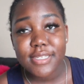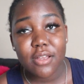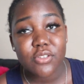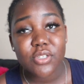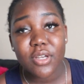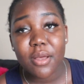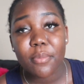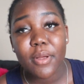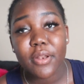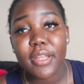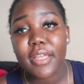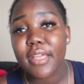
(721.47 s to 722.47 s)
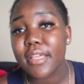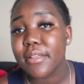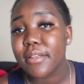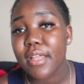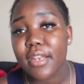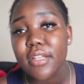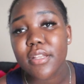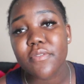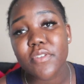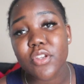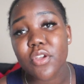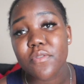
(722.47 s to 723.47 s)
I'll talk about it in another
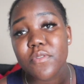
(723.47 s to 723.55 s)
video.